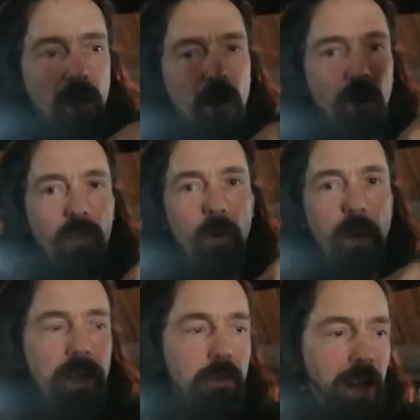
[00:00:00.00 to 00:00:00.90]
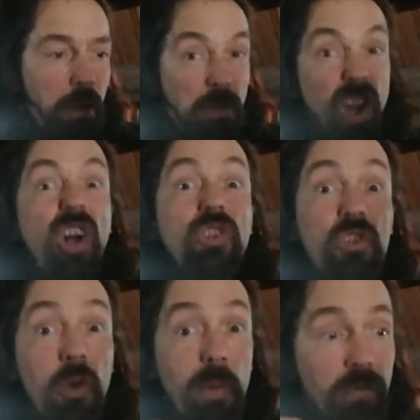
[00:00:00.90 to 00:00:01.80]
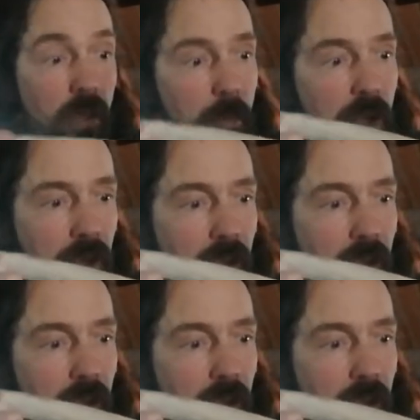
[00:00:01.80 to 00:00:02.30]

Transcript: all the way around on some of them.